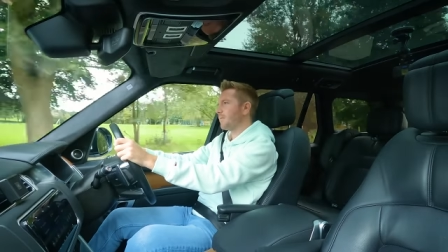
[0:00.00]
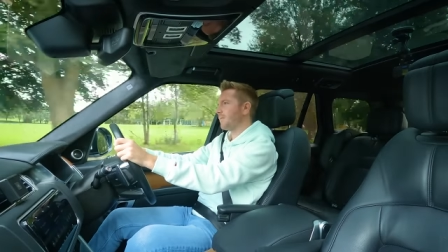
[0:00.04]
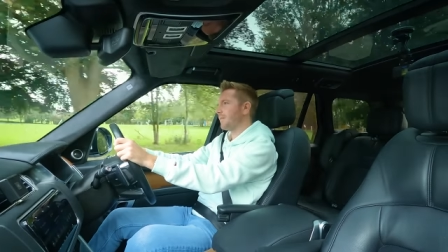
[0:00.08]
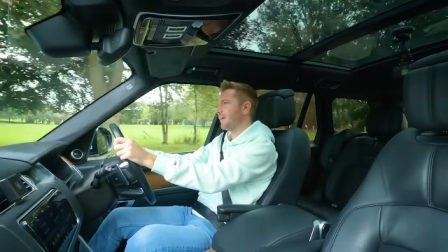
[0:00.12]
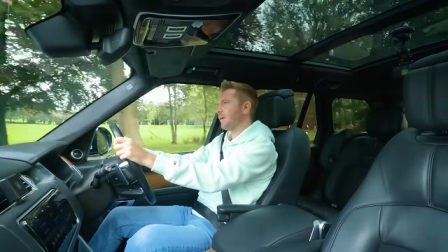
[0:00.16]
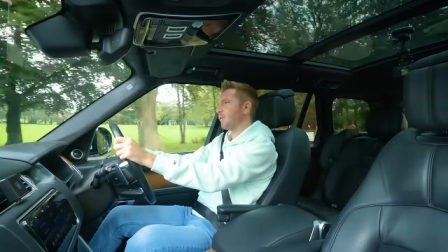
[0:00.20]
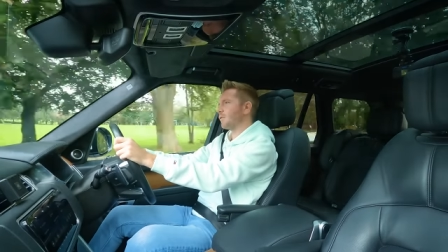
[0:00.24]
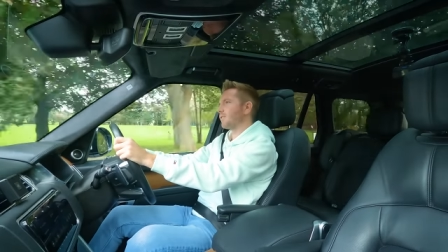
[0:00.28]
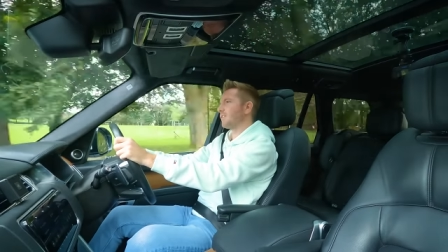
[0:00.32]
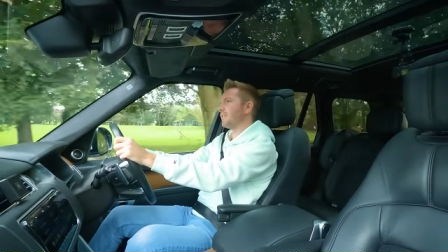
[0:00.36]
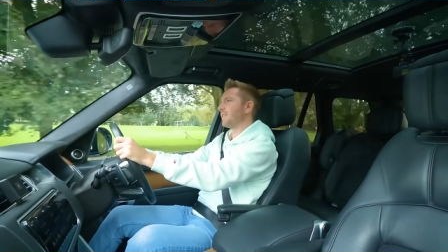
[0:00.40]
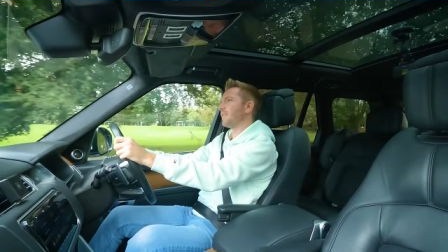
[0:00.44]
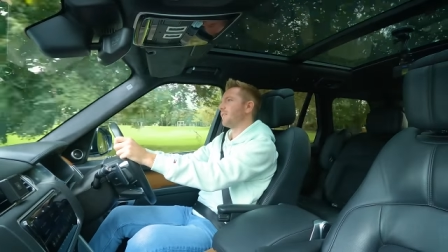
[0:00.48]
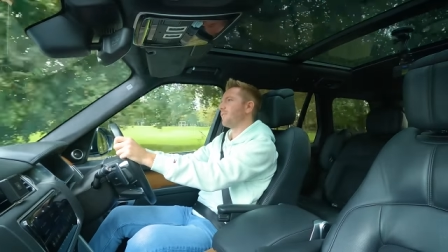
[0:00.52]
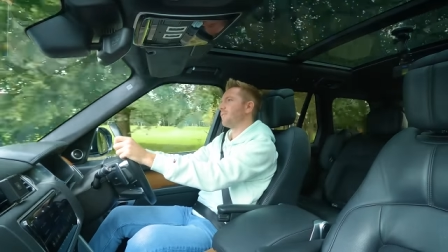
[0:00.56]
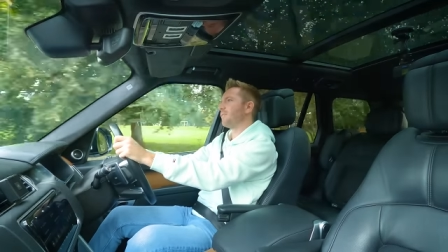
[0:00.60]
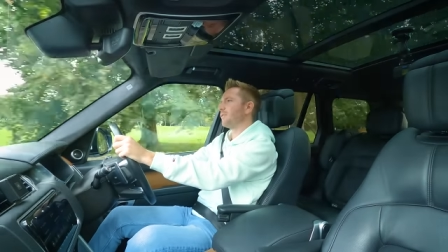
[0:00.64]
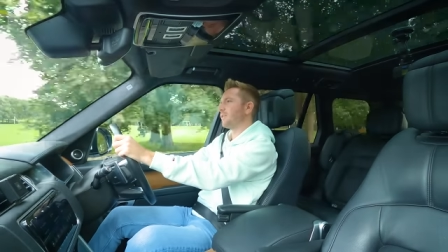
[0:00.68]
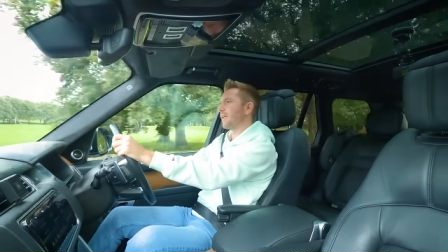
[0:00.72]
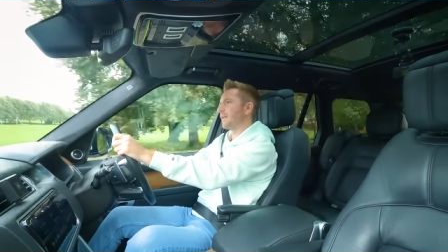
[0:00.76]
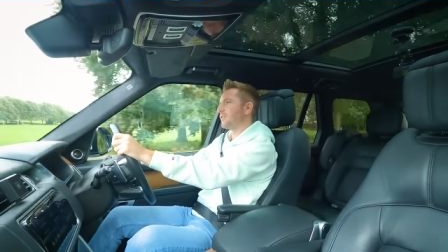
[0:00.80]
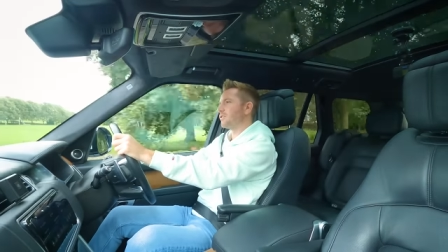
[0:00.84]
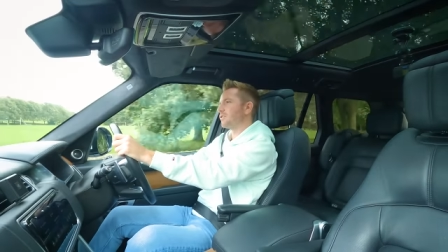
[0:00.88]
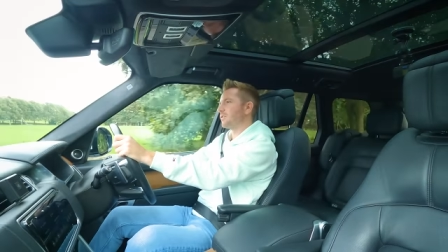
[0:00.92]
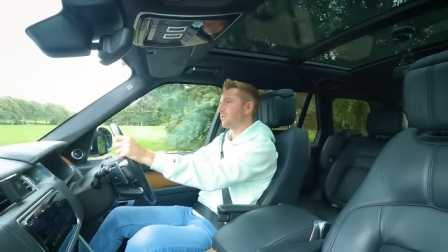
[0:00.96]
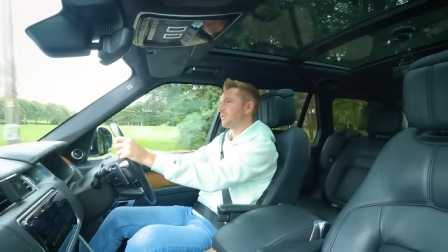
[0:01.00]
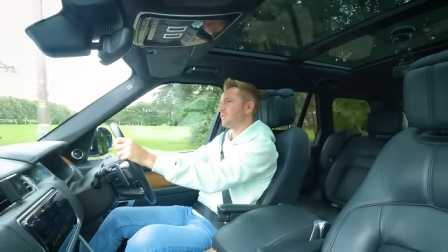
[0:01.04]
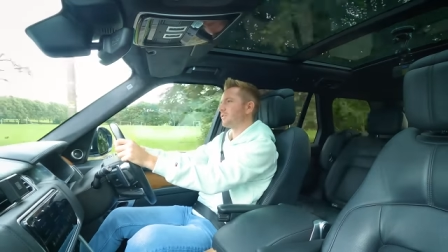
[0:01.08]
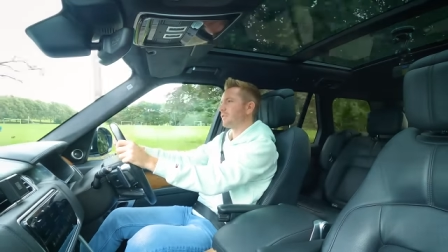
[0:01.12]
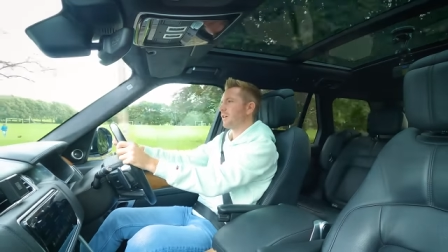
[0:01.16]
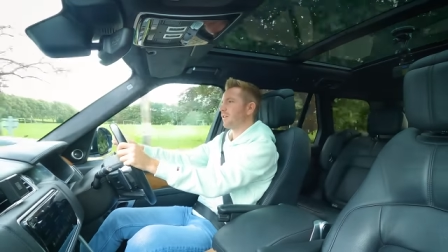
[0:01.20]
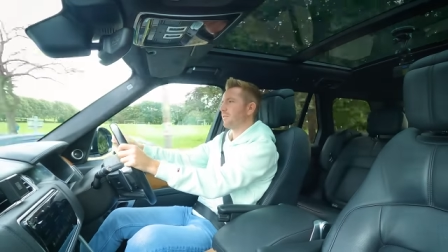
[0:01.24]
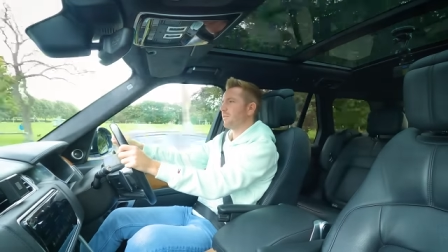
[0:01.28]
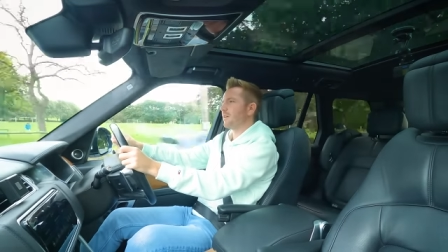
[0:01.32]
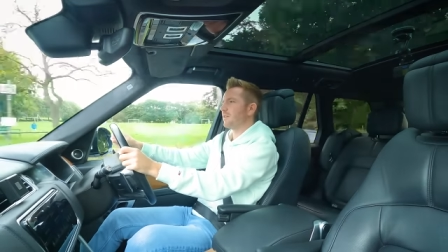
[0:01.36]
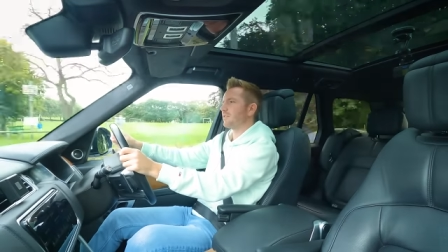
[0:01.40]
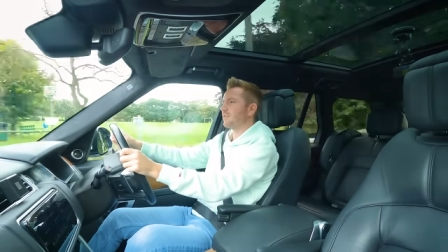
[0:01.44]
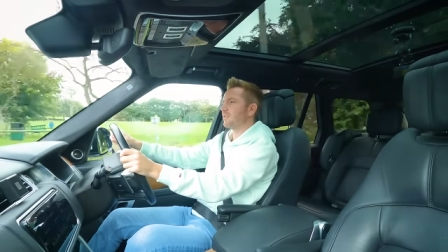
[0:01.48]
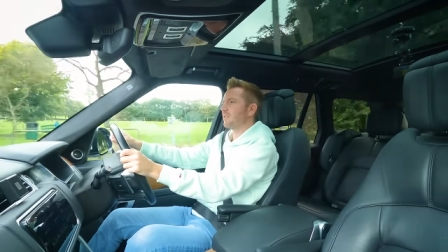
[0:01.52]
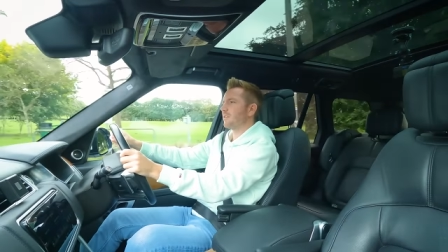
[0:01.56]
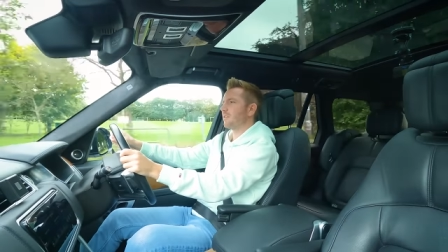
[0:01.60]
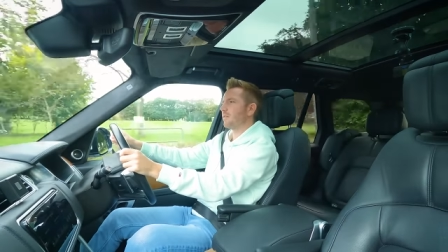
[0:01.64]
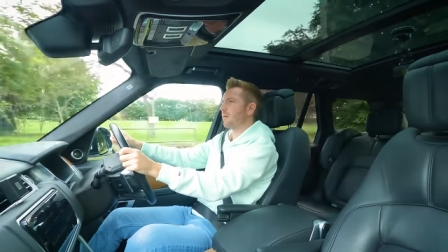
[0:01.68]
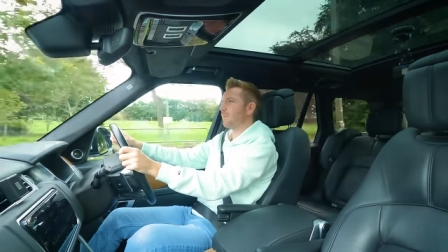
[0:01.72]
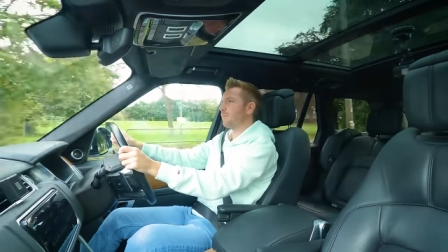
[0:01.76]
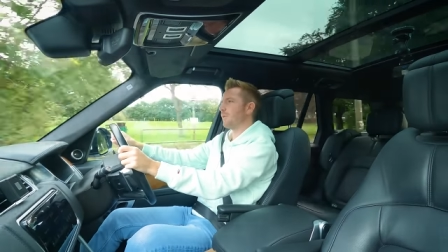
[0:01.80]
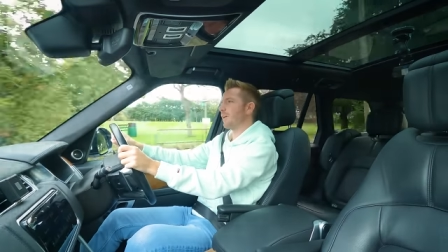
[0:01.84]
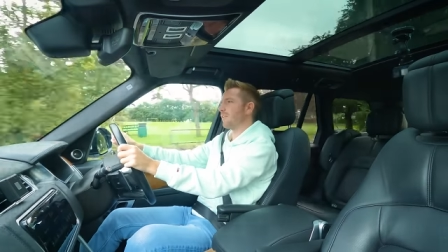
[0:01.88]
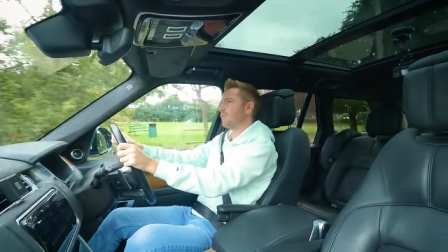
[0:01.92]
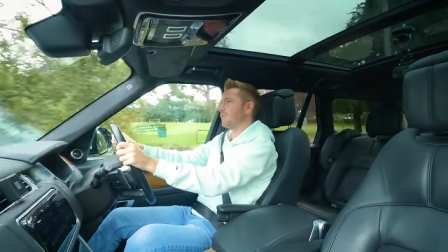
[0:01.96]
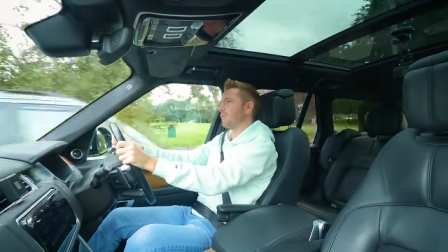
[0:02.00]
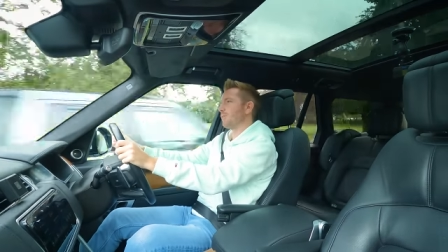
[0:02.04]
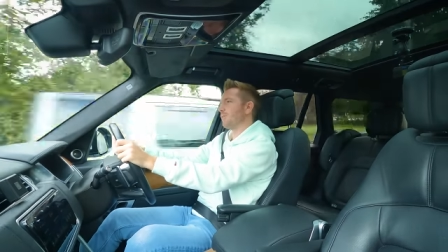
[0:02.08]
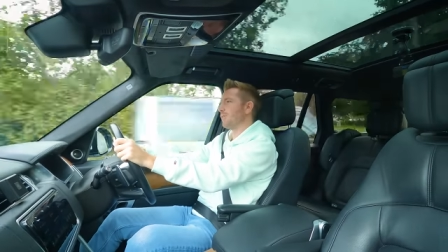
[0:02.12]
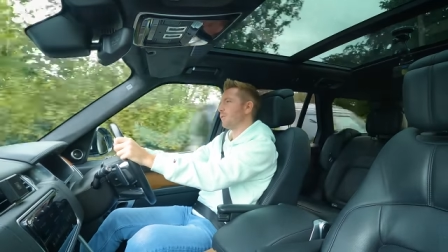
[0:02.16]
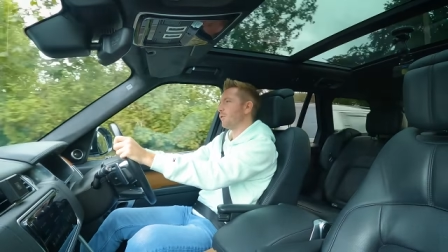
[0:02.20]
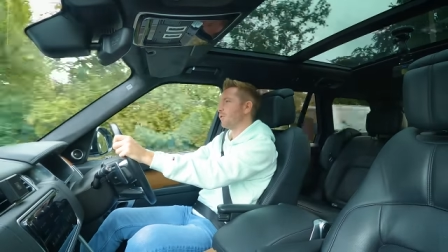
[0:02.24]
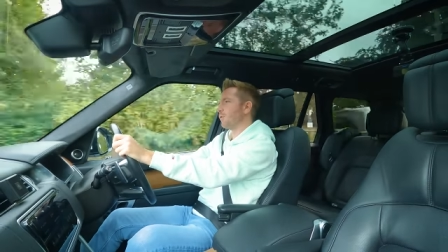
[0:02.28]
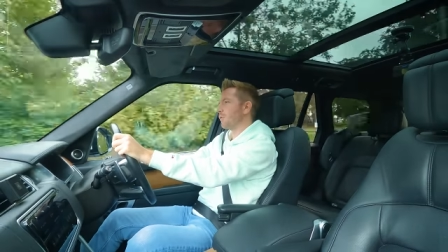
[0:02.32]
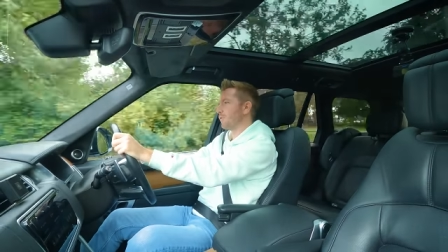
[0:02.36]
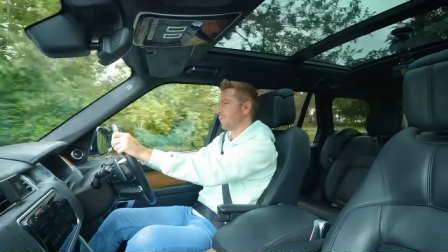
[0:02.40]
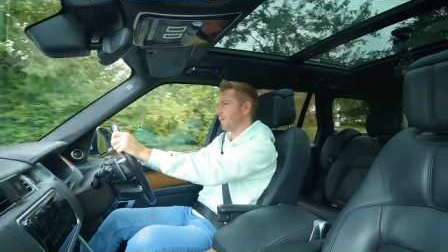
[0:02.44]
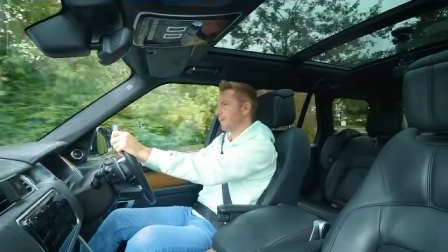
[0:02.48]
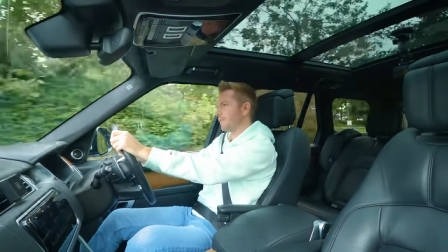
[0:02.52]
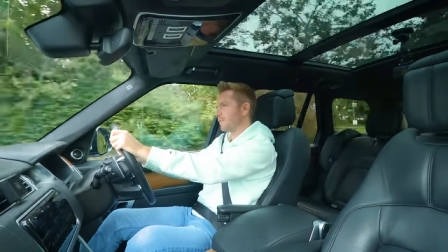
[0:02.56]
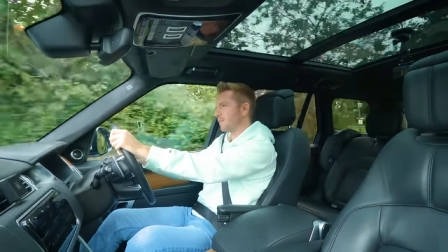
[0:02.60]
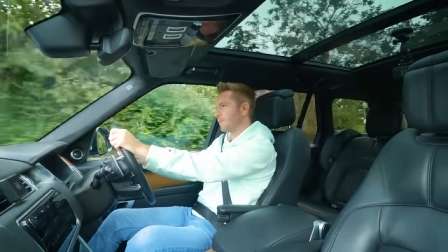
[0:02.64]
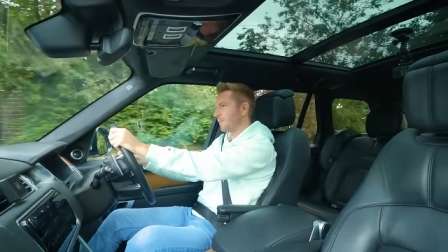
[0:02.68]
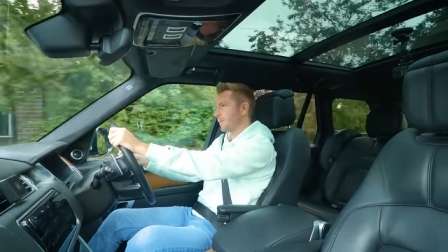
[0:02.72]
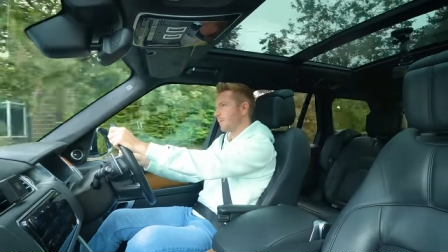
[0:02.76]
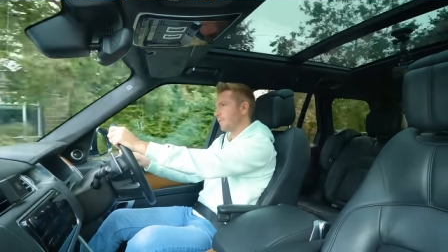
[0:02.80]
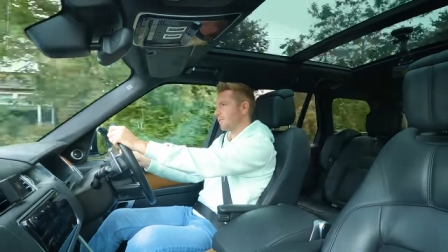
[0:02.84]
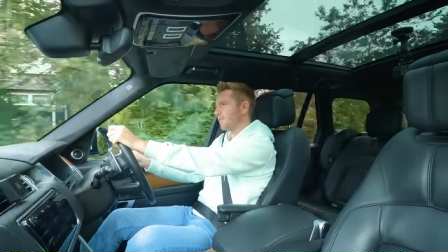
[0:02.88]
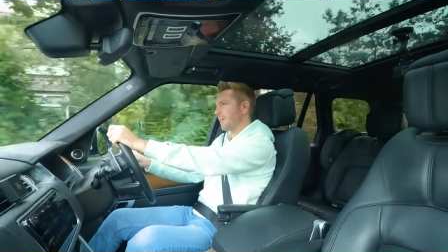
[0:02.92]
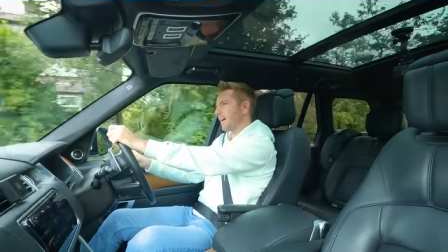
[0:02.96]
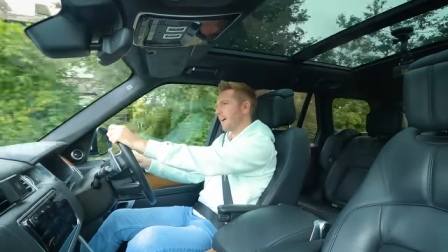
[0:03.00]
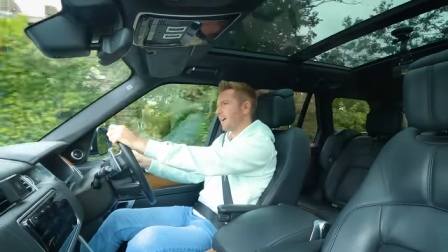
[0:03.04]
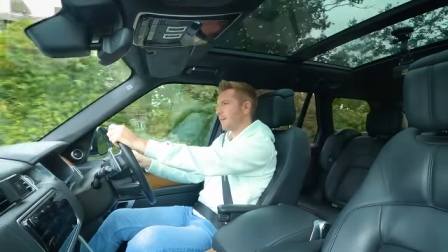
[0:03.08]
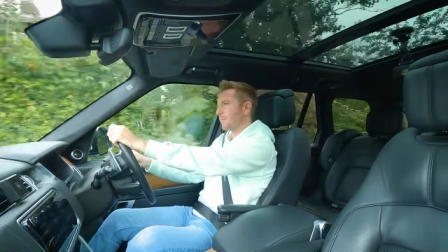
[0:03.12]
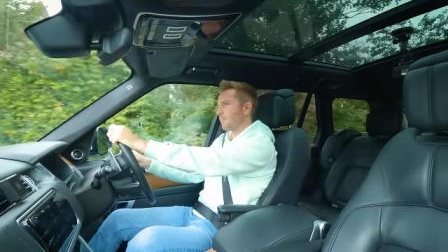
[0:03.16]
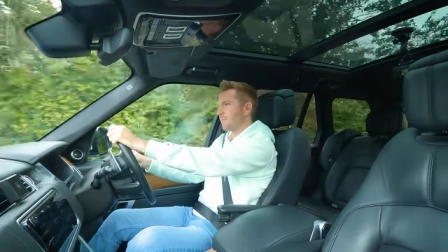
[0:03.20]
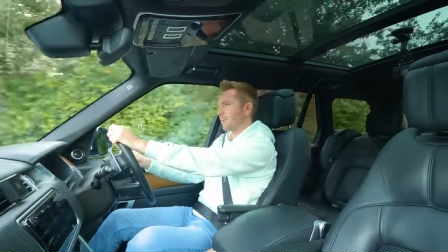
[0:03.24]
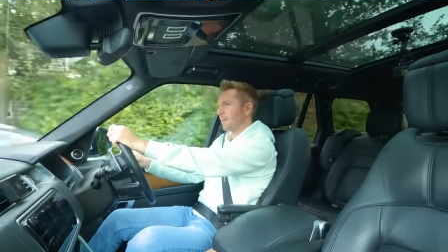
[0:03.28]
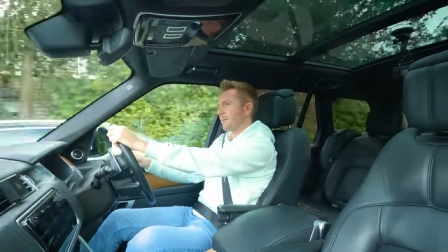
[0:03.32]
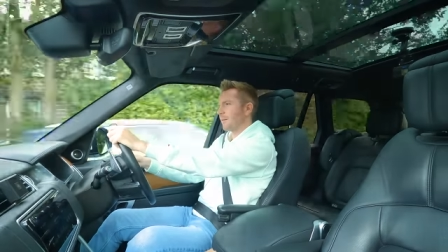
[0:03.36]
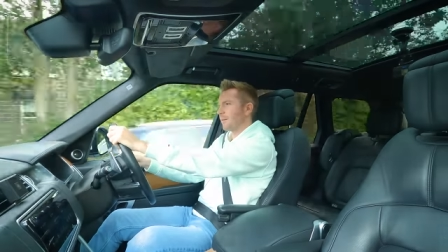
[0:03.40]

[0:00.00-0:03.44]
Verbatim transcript: They also did the full engine service, they replaced the fuel filter because that hadn't